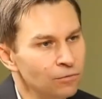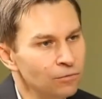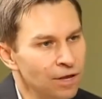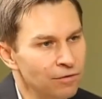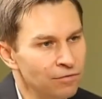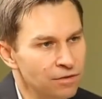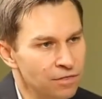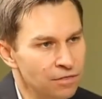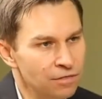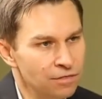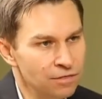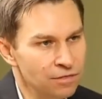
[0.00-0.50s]
we
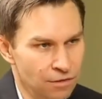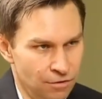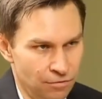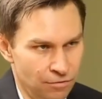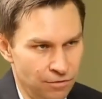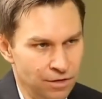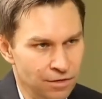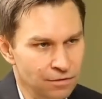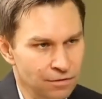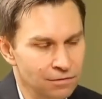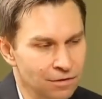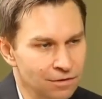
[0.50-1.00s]
have a
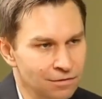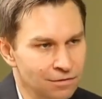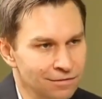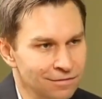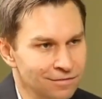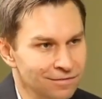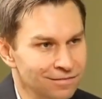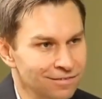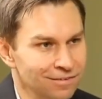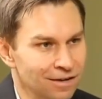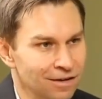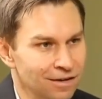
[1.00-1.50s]
theory that
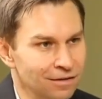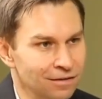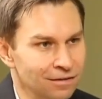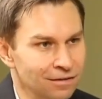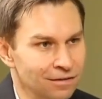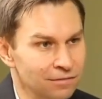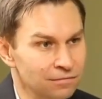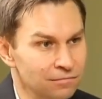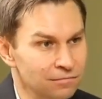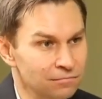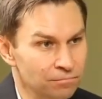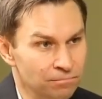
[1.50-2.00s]

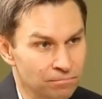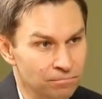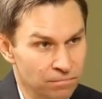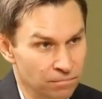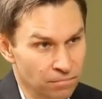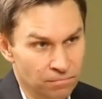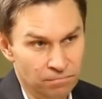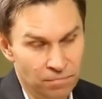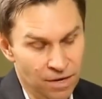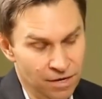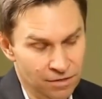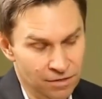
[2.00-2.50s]
uh,
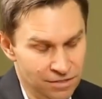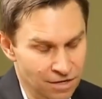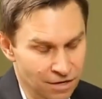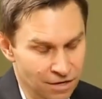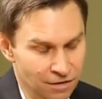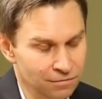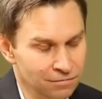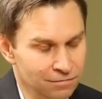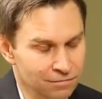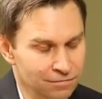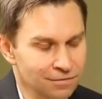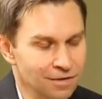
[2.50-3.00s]
bears
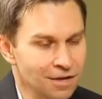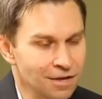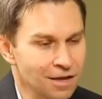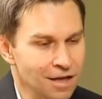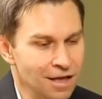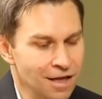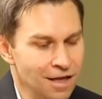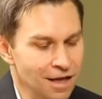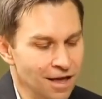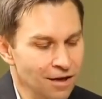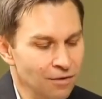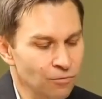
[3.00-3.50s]
out,
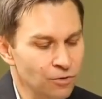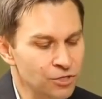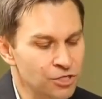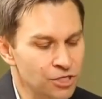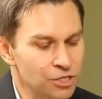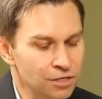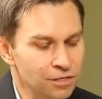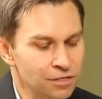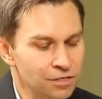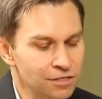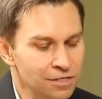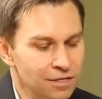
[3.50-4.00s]
which
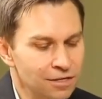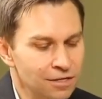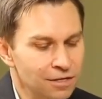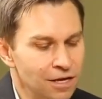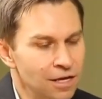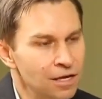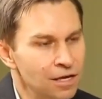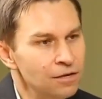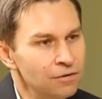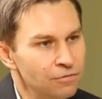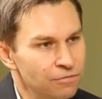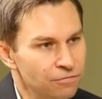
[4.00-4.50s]
is
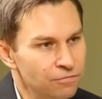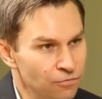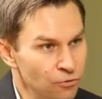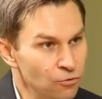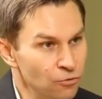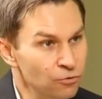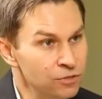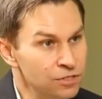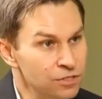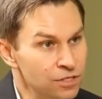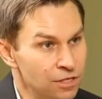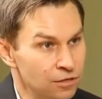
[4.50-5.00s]
eat
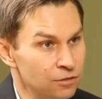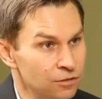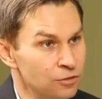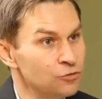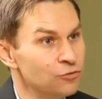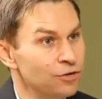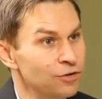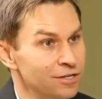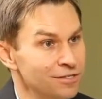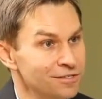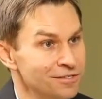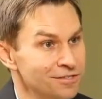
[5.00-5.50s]
foods that are
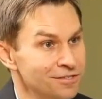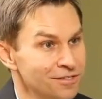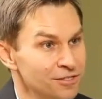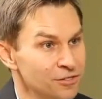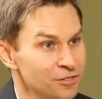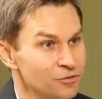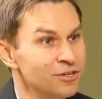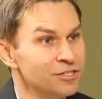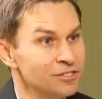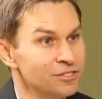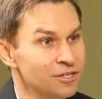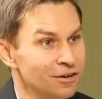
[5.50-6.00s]
stressed,
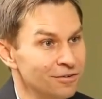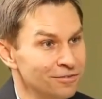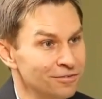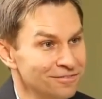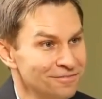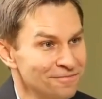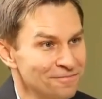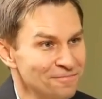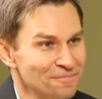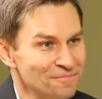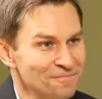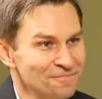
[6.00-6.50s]
stressed out.
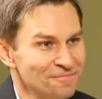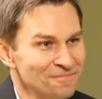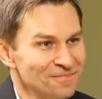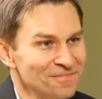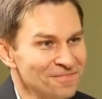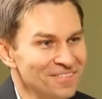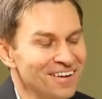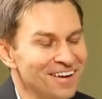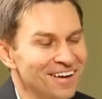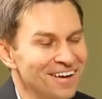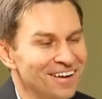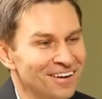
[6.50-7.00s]

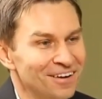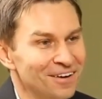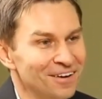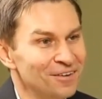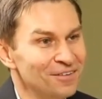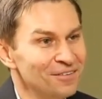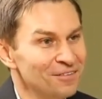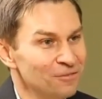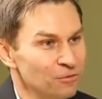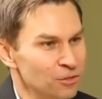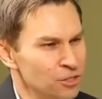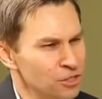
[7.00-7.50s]

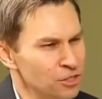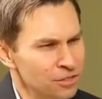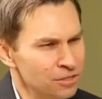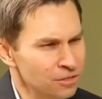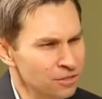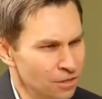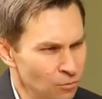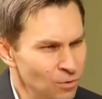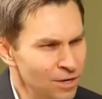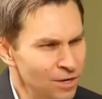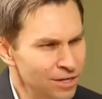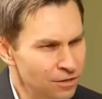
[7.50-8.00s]
Uh, which is
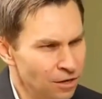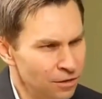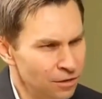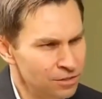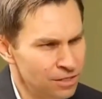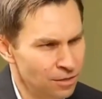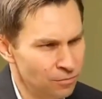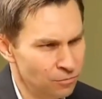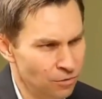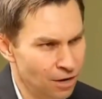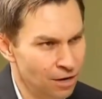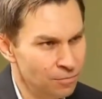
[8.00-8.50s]
a weird
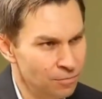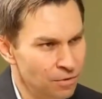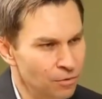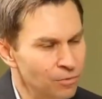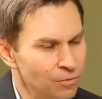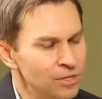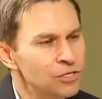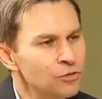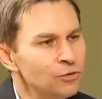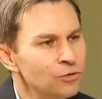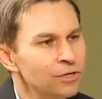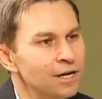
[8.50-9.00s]
concept, right? But
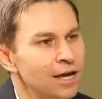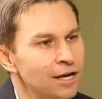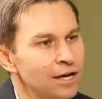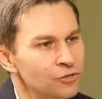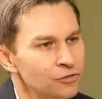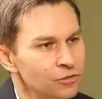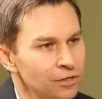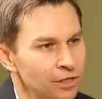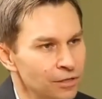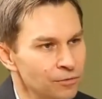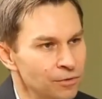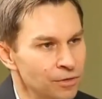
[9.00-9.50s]
we do it
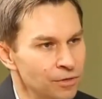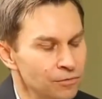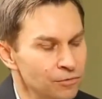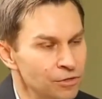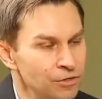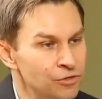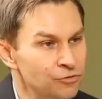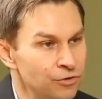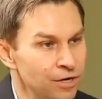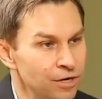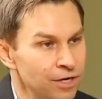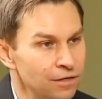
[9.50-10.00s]
naturally. We,
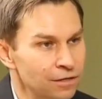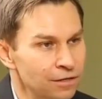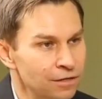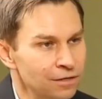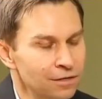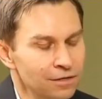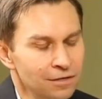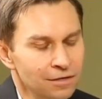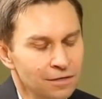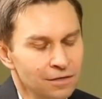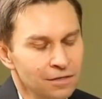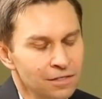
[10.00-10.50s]
we drink,
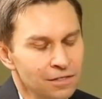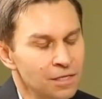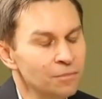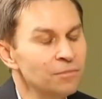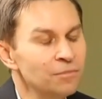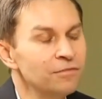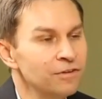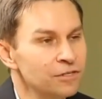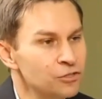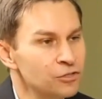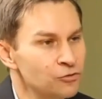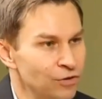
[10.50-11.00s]
some
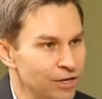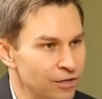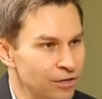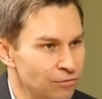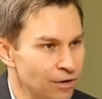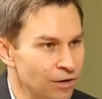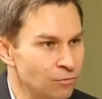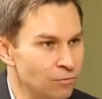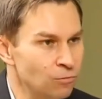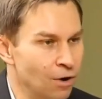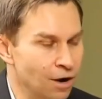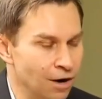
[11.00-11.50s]
of us drink
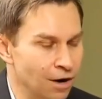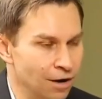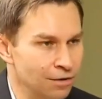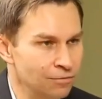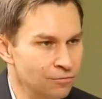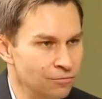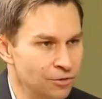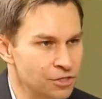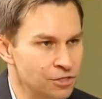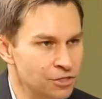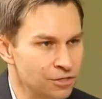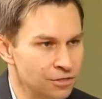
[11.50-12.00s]
red
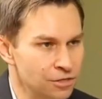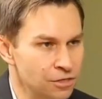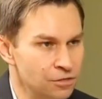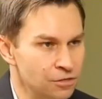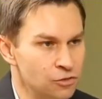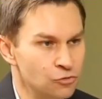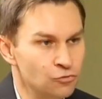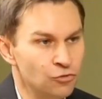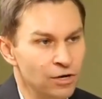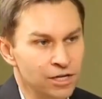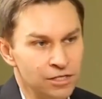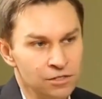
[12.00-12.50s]
wine, which is a
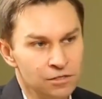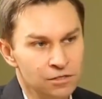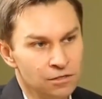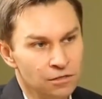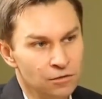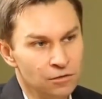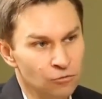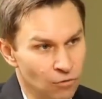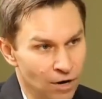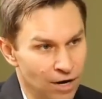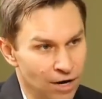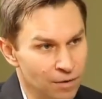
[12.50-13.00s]

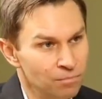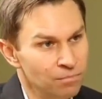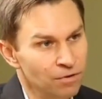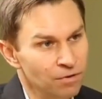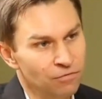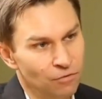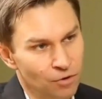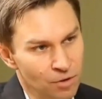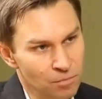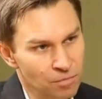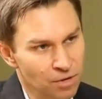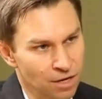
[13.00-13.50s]
stressed grape
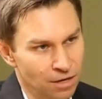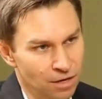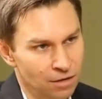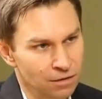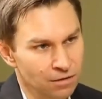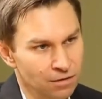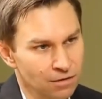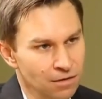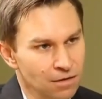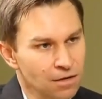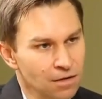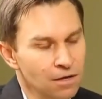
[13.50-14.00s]
before we pick
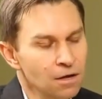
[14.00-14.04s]
it.